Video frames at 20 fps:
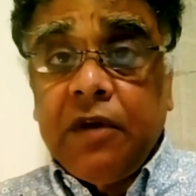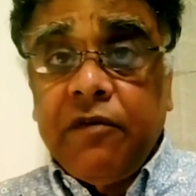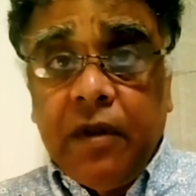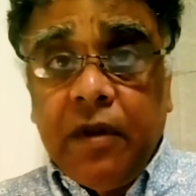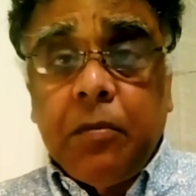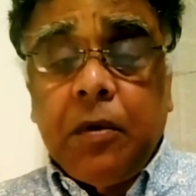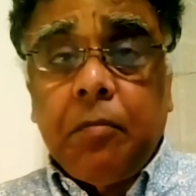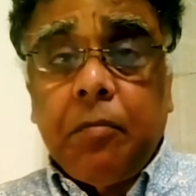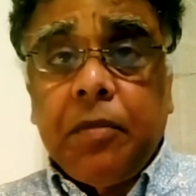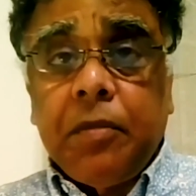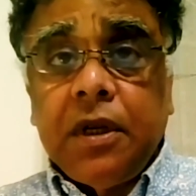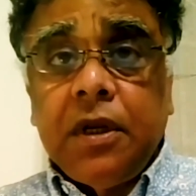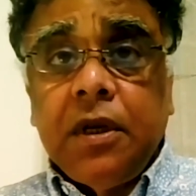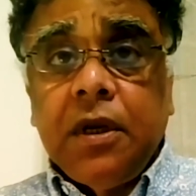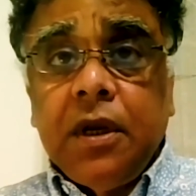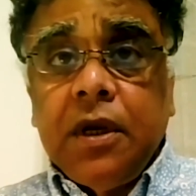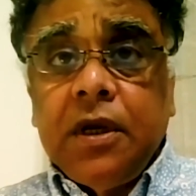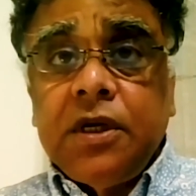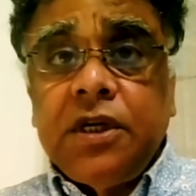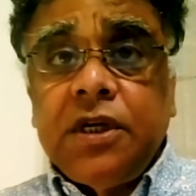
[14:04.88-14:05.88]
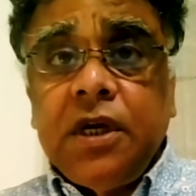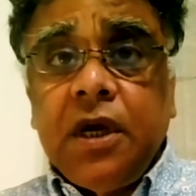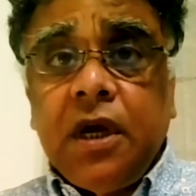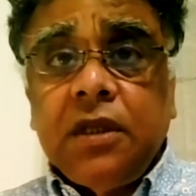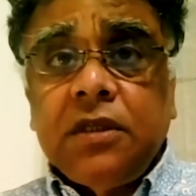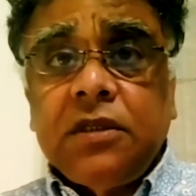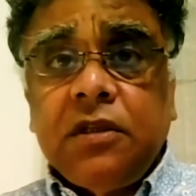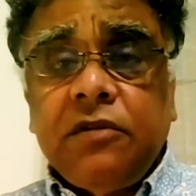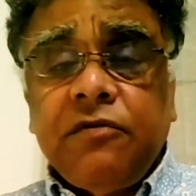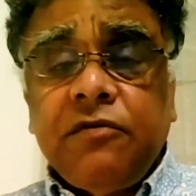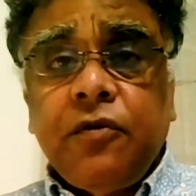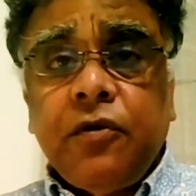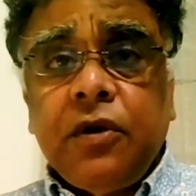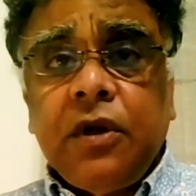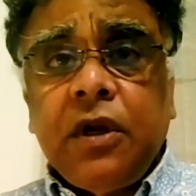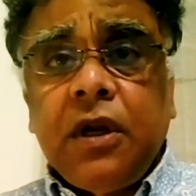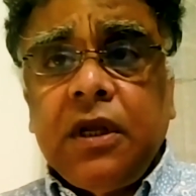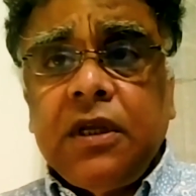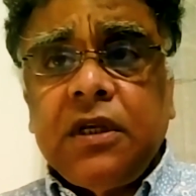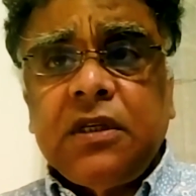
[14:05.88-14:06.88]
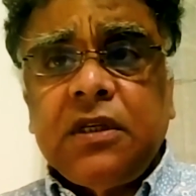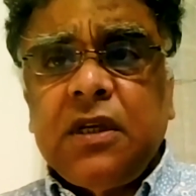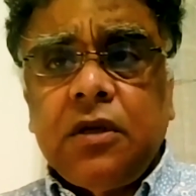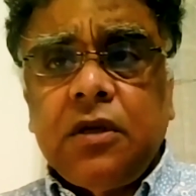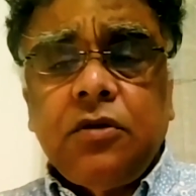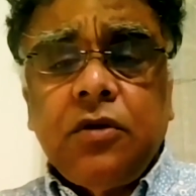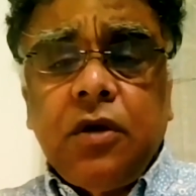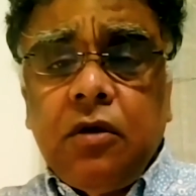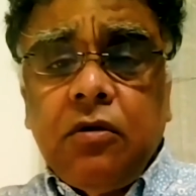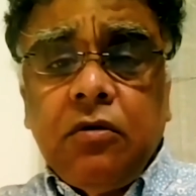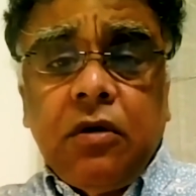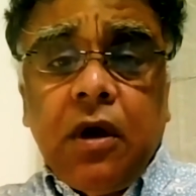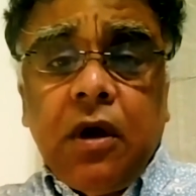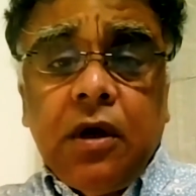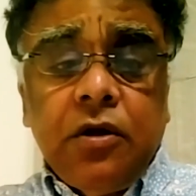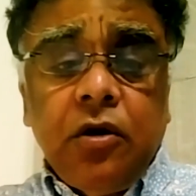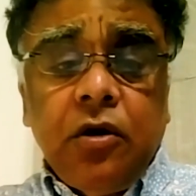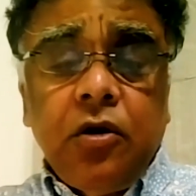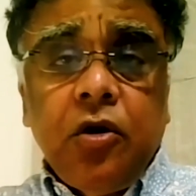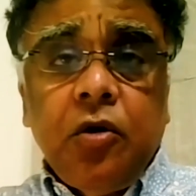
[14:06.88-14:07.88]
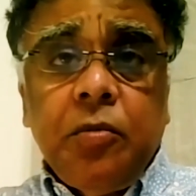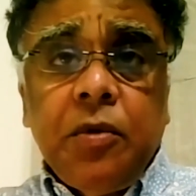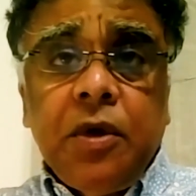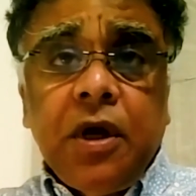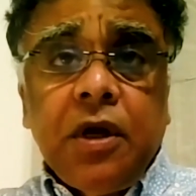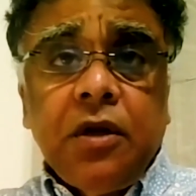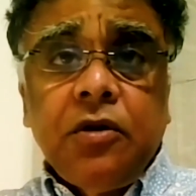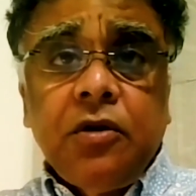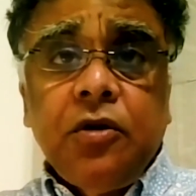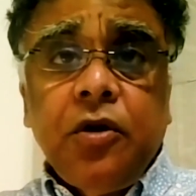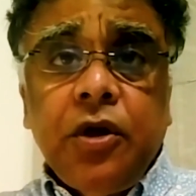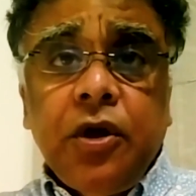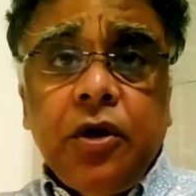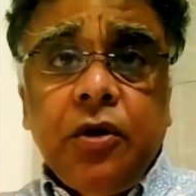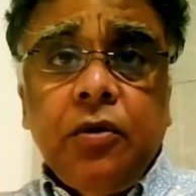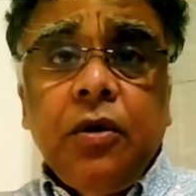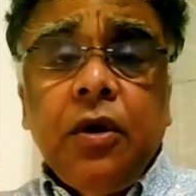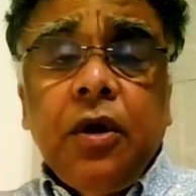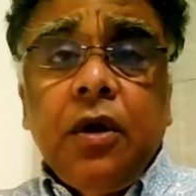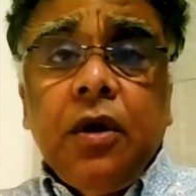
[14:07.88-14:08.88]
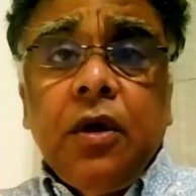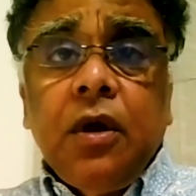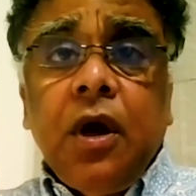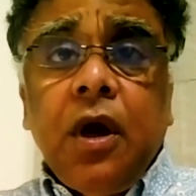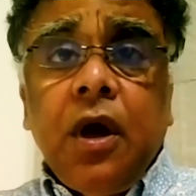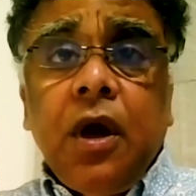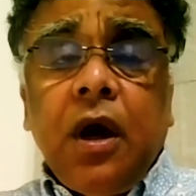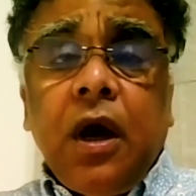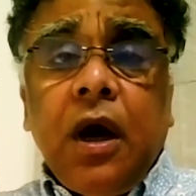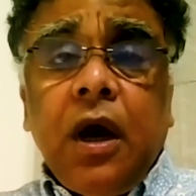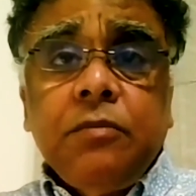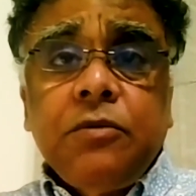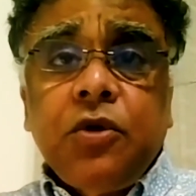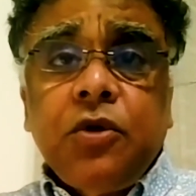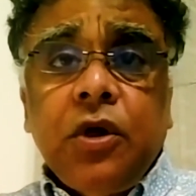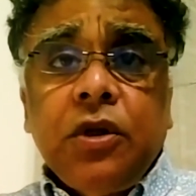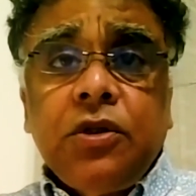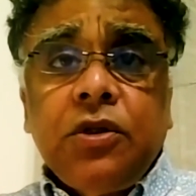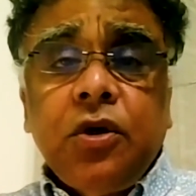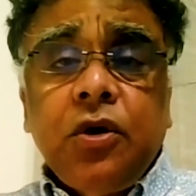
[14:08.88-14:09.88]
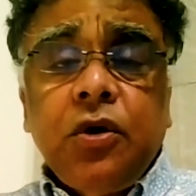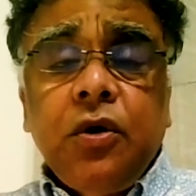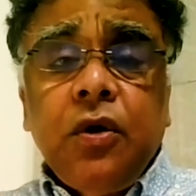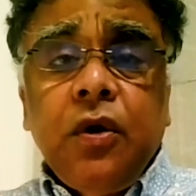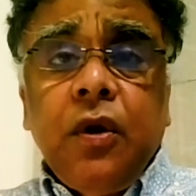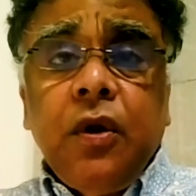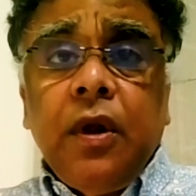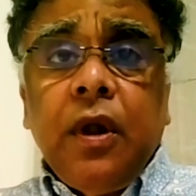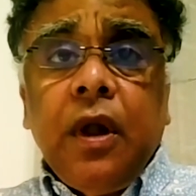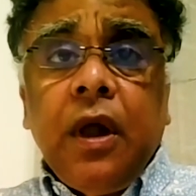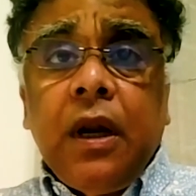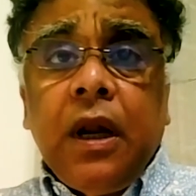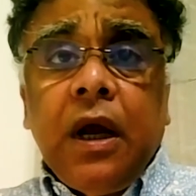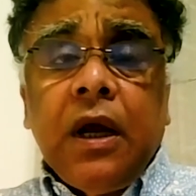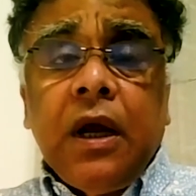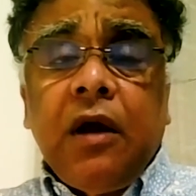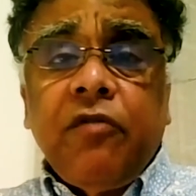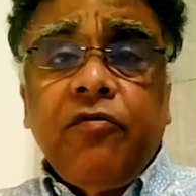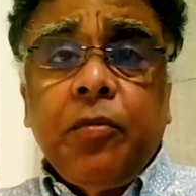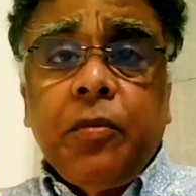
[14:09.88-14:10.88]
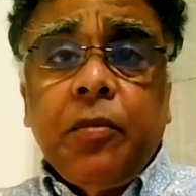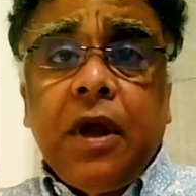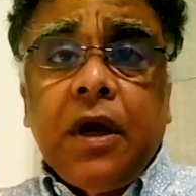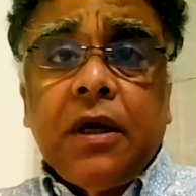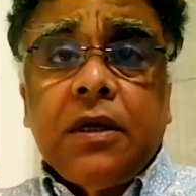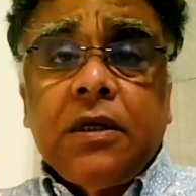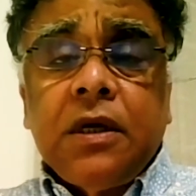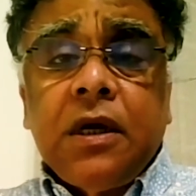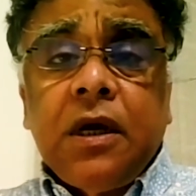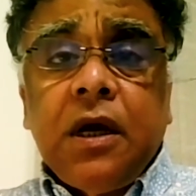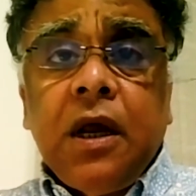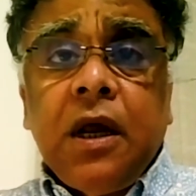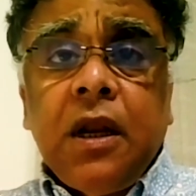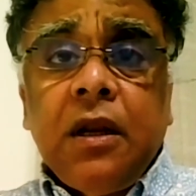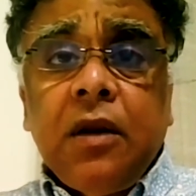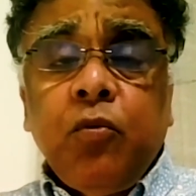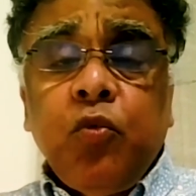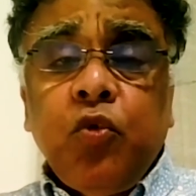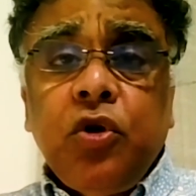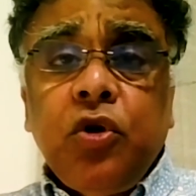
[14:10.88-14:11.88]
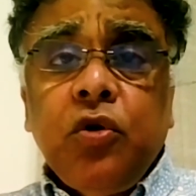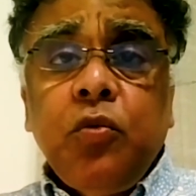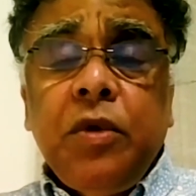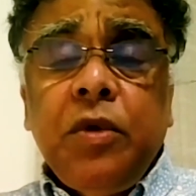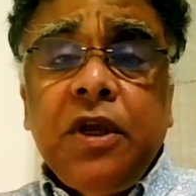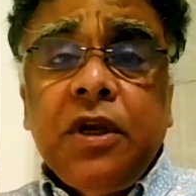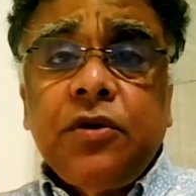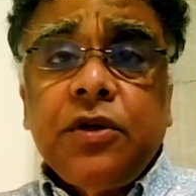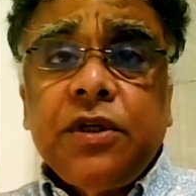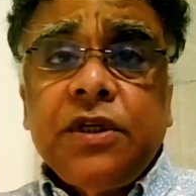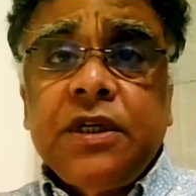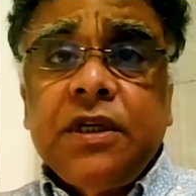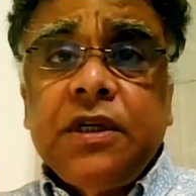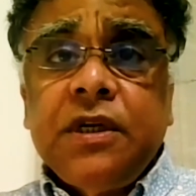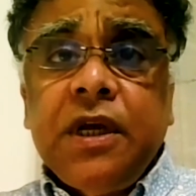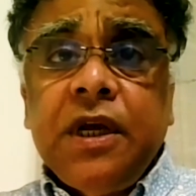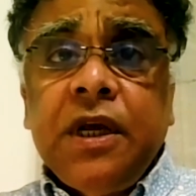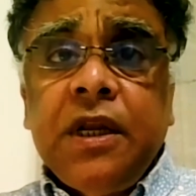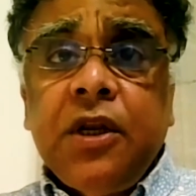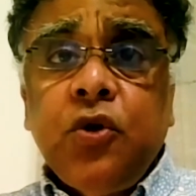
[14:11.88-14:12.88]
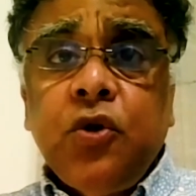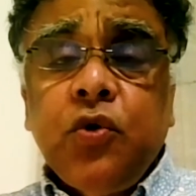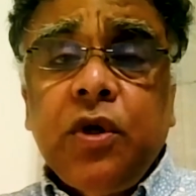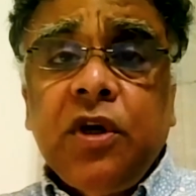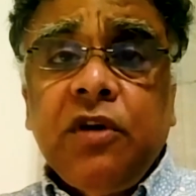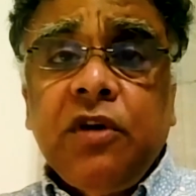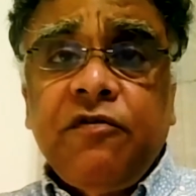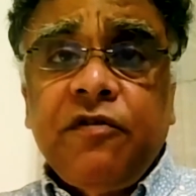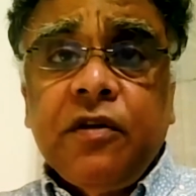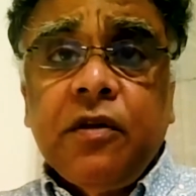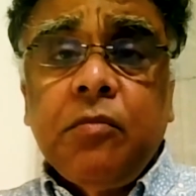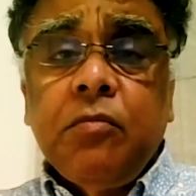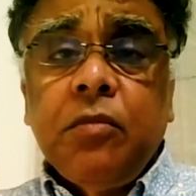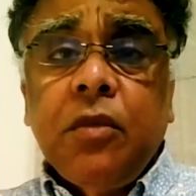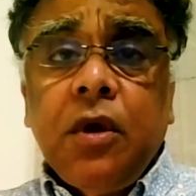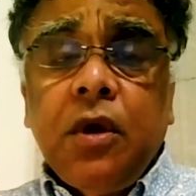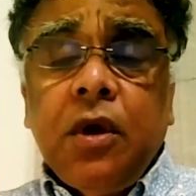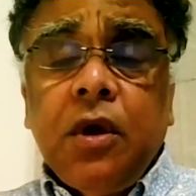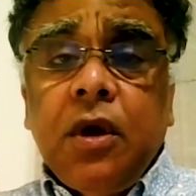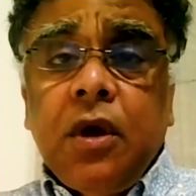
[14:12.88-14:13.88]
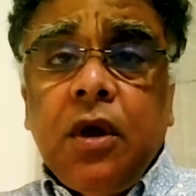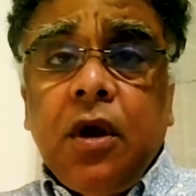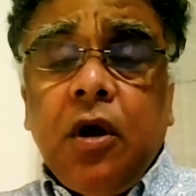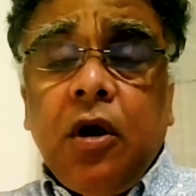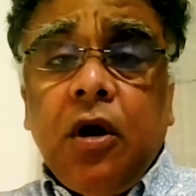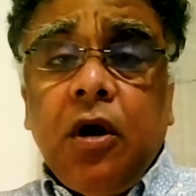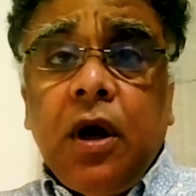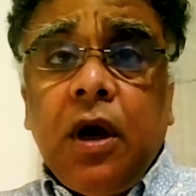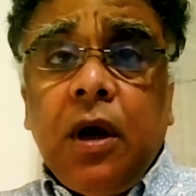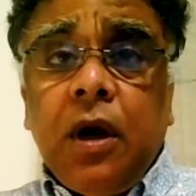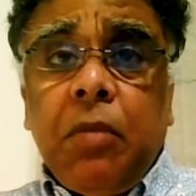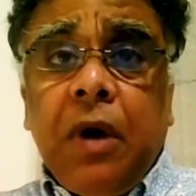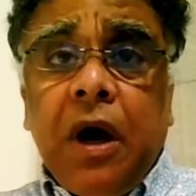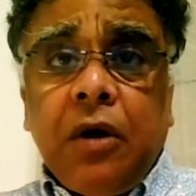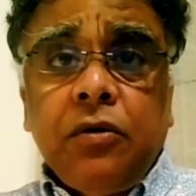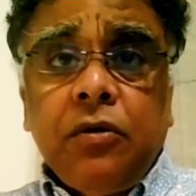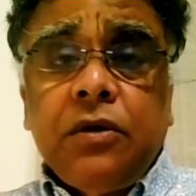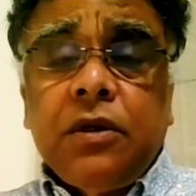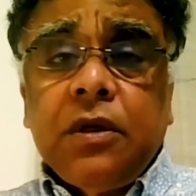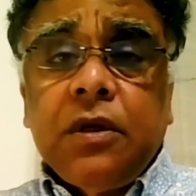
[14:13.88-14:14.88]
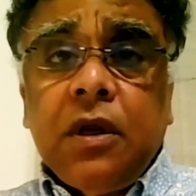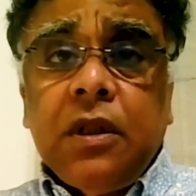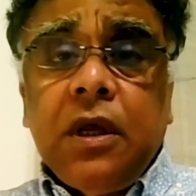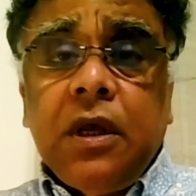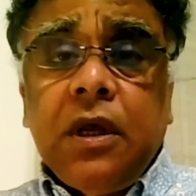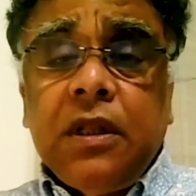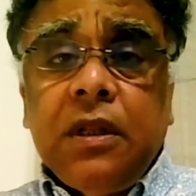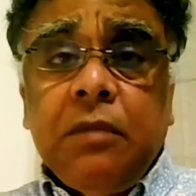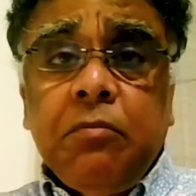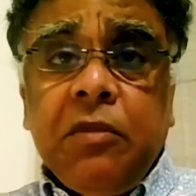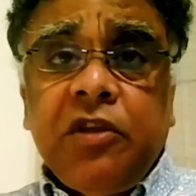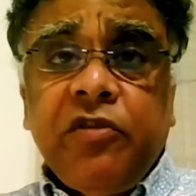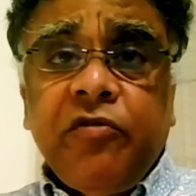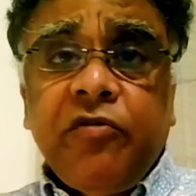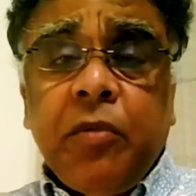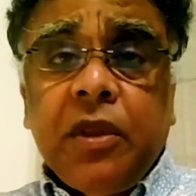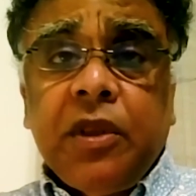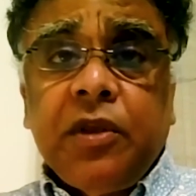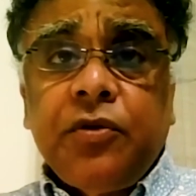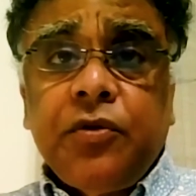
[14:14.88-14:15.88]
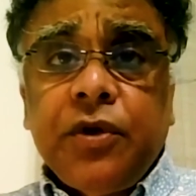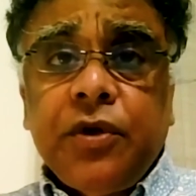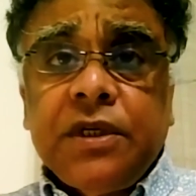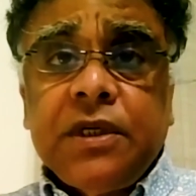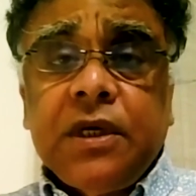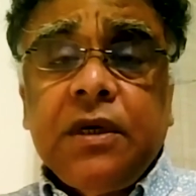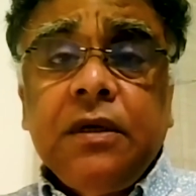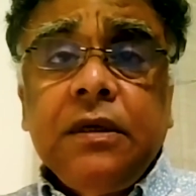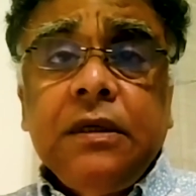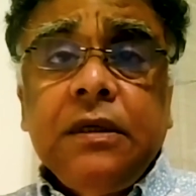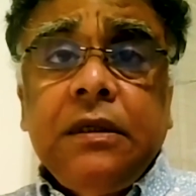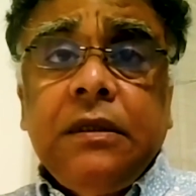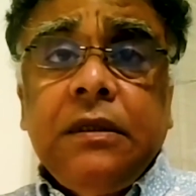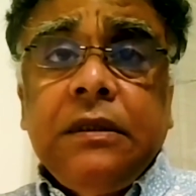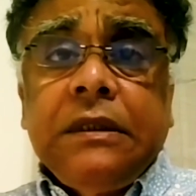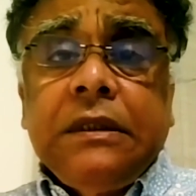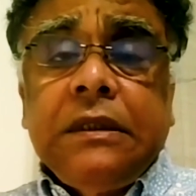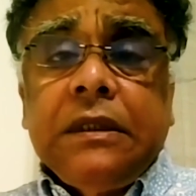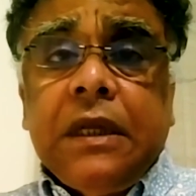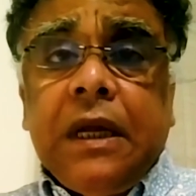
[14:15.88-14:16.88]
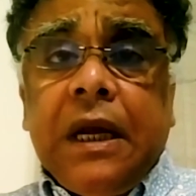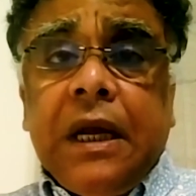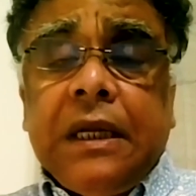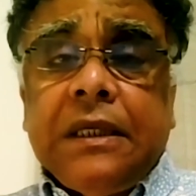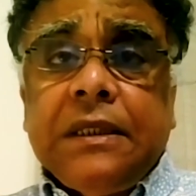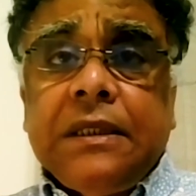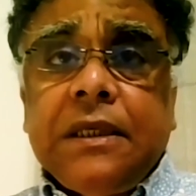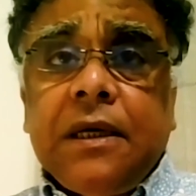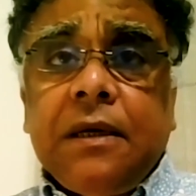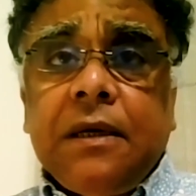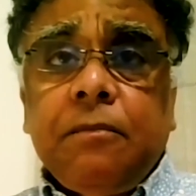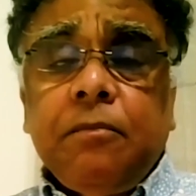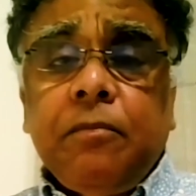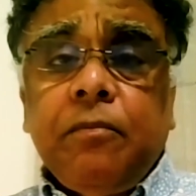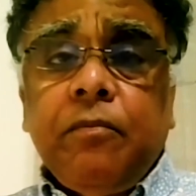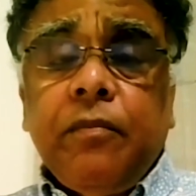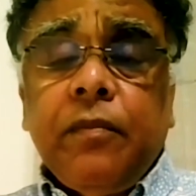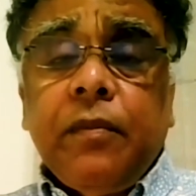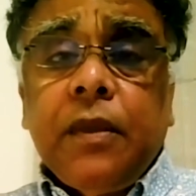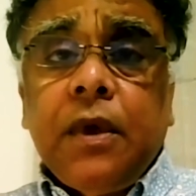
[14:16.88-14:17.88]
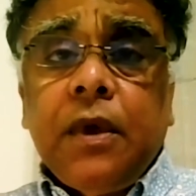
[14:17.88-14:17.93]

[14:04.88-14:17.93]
film company, she answered the phone, and I just said to her, look, you don't know me, I don't know you. I'm so-and-so, and I come from Calcutta, and would you be interested in doing a film about the myth of Mother Teresa? And